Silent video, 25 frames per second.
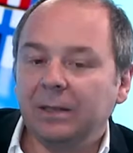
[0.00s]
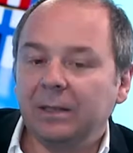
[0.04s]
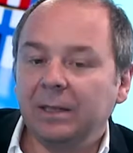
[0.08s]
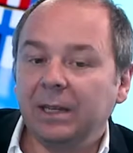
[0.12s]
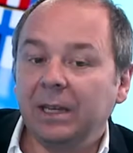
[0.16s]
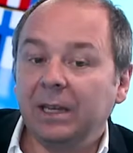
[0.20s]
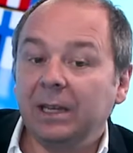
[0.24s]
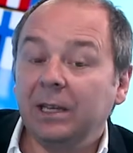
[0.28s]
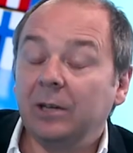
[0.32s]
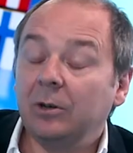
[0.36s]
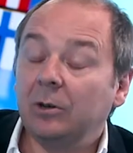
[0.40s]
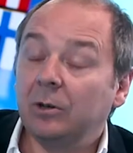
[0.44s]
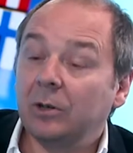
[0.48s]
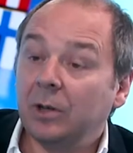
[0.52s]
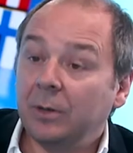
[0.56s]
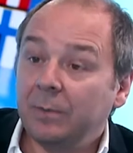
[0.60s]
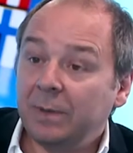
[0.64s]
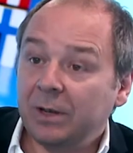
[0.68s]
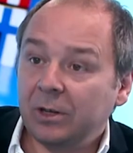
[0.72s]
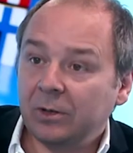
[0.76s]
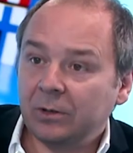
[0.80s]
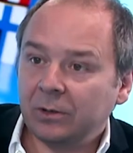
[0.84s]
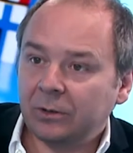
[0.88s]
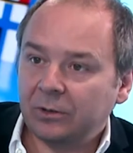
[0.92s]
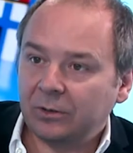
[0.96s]
The
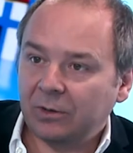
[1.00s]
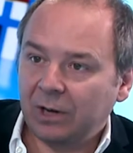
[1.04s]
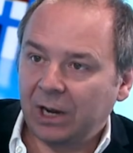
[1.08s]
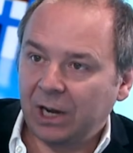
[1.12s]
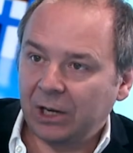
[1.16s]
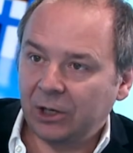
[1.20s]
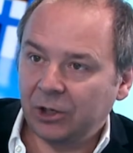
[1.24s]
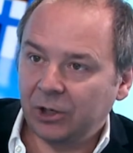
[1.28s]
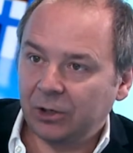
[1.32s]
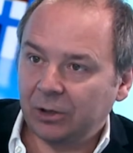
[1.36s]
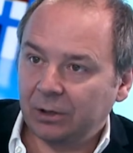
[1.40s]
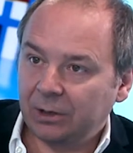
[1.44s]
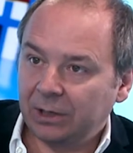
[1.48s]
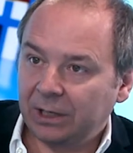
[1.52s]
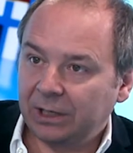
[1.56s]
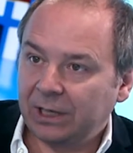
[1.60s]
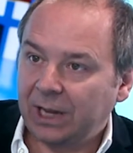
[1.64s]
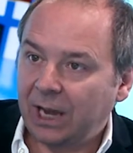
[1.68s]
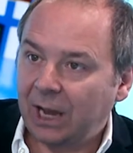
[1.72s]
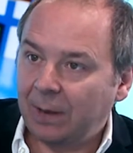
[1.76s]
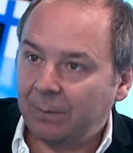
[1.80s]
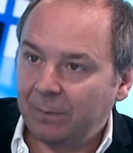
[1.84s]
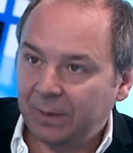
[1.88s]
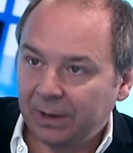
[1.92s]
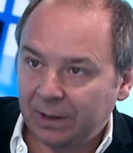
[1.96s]
economic contraction that
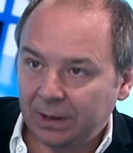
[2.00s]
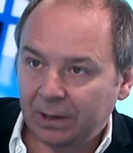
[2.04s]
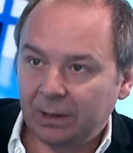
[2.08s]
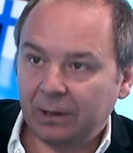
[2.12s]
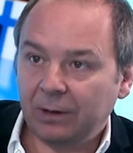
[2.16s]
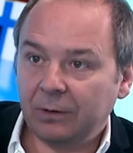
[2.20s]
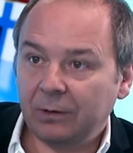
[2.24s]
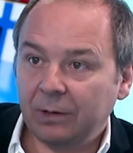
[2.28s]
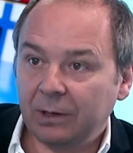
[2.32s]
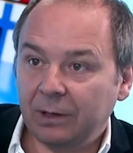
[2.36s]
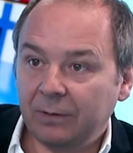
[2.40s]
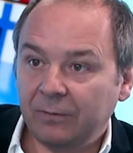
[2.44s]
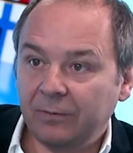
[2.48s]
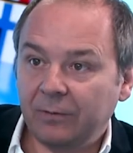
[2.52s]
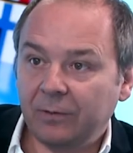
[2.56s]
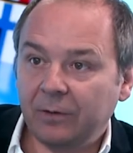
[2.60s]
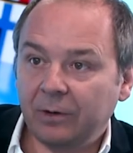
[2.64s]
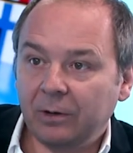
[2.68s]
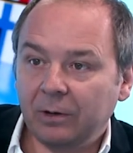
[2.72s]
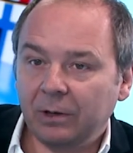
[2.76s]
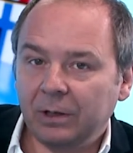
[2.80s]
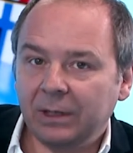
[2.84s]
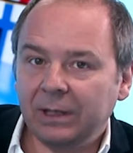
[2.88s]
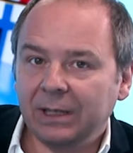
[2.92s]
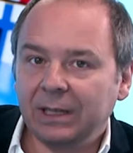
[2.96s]
happens around a
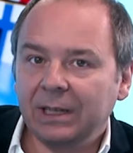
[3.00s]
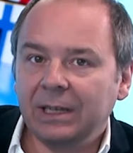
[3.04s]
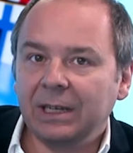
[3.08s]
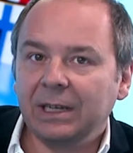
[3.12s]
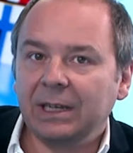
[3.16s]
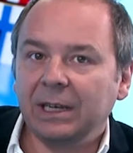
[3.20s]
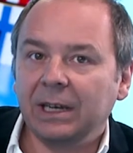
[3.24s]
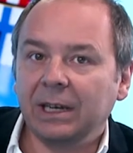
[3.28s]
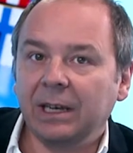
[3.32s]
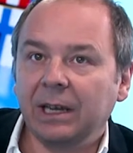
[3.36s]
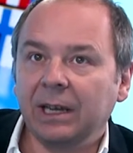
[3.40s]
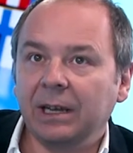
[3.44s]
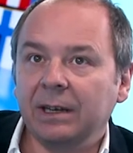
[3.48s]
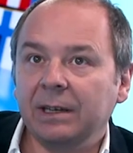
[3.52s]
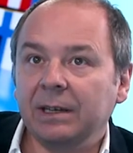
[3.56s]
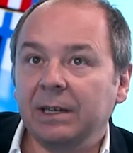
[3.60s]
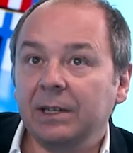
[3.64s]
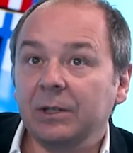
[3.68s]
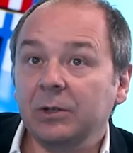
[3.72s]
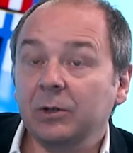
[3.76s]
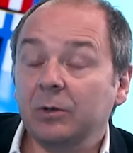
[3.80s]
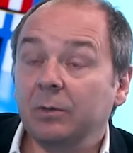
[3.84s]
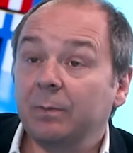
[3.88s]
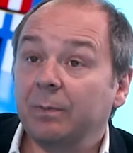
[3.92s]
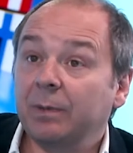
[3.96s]
default, again,
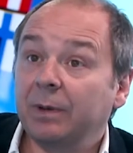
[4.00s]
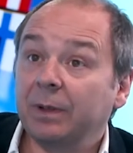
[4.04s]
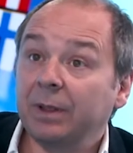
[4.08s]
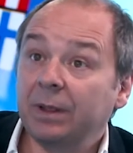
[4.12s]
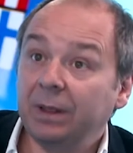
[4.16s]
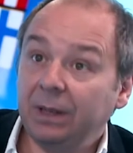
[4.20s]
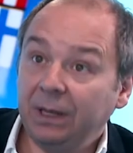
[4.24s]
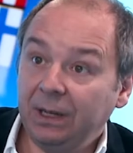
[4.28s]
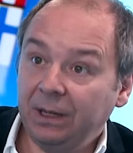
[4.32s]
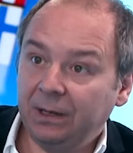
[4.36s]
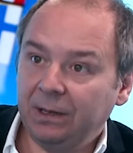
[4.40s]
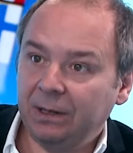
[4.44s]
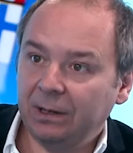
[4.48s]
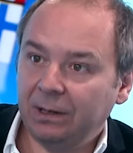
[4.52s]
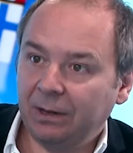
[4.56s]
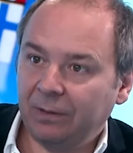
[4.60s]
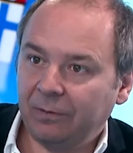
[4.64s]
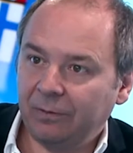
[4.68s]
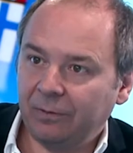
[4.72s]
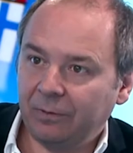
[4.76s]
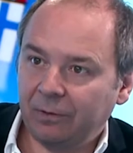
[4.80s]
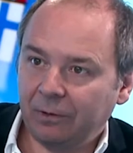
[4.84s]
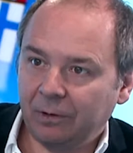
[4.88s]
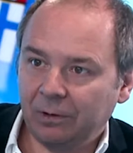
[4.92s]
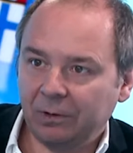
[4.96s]
tends to precede the
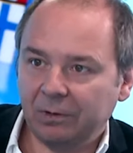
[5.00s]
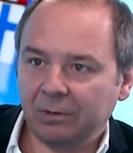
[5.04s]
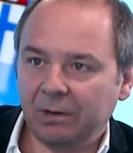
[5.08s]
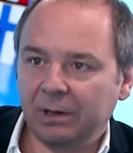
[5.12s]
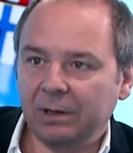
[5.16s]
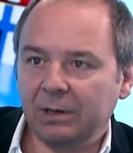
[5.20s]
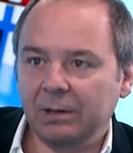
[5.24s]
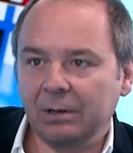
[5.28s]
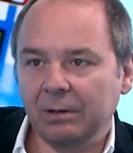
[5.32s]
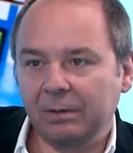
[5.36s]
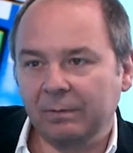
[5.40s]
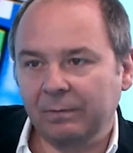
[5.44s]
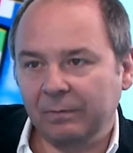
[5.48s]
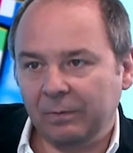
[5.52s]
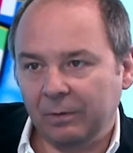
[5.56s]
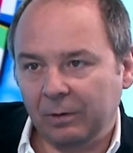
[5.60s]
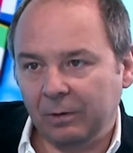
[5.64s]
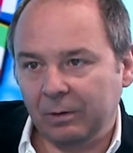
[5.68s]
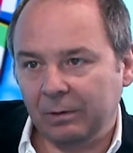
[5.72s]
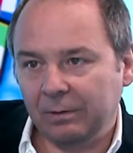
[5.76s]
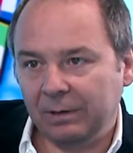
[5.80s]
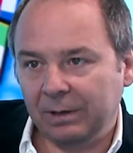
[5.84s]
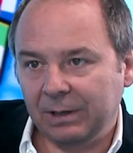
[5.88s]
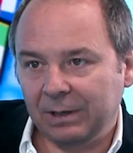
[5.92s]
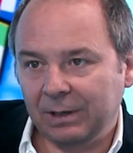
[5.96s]
default rather than
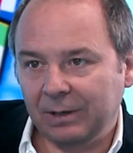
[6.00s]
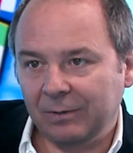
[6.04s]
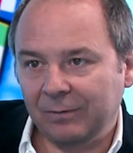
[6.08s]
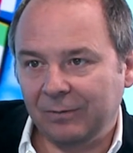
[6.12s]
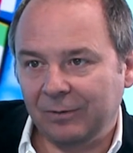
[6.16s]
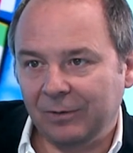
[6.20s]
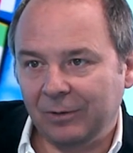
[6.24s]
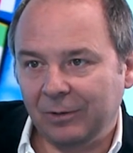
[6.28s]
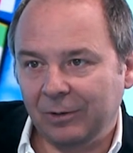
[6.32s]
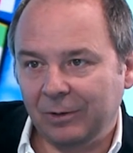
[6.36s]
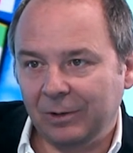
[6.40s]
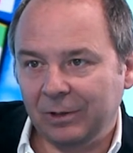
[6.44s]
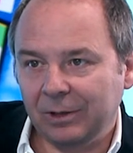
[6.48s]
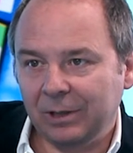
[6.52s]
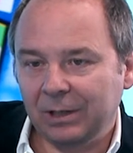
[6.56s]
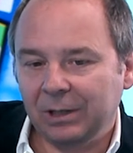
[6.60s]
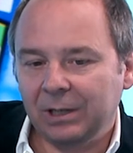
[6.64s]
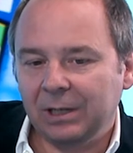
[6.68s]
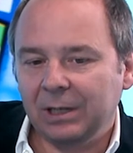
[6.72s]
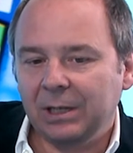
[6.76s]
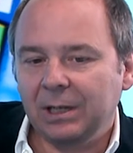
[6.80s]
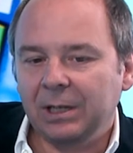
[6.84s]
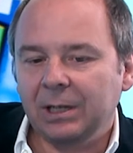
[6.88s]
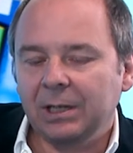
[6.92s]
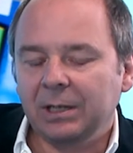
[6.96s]
following the default.
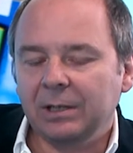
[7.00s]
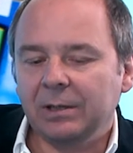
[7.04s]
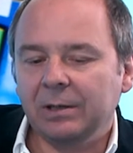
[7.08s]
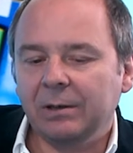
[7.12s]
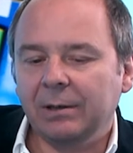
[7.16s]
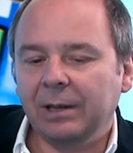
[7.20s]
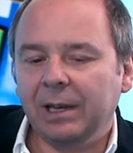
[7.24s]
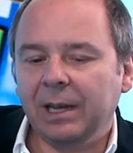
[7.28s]
So